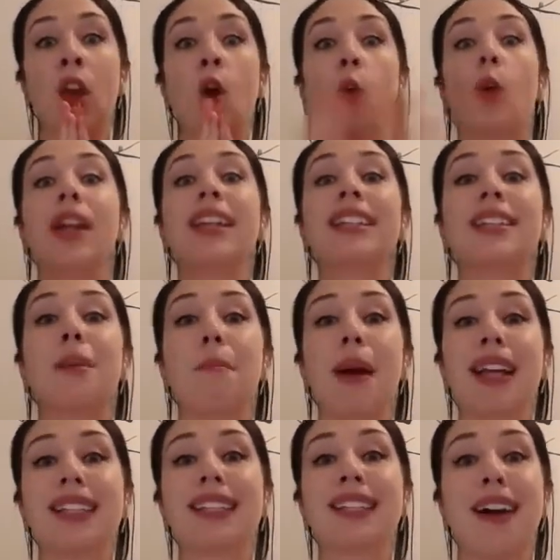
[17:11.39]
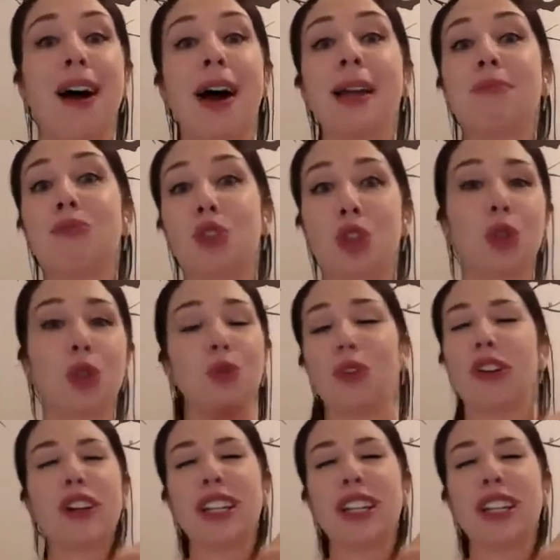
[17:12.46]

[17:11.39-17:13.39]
what is the best time to, or